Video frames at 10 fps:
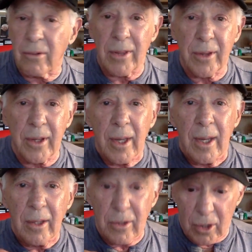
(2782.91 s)
I think
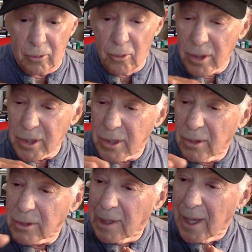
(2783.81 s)
to cross
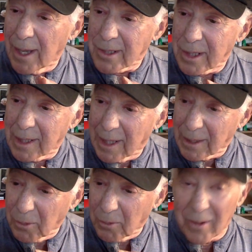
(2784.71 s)
those lines and get
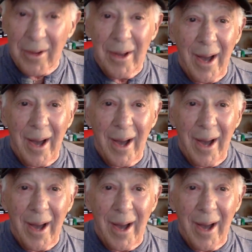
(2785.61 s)
to where